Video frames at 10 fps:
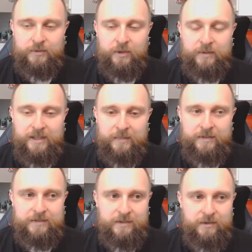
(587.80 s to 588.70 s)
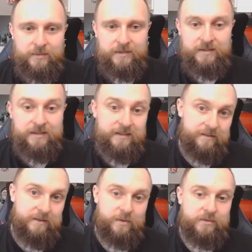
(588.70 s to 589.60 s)
goalkeeper. So
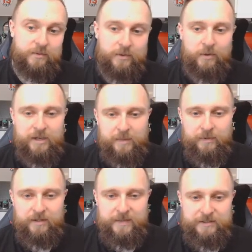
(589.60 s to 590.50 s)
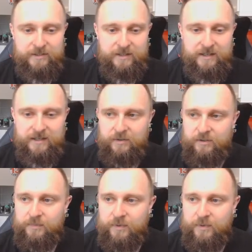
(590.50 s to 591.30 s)
no sub-goalkeeper on the bench today. I could have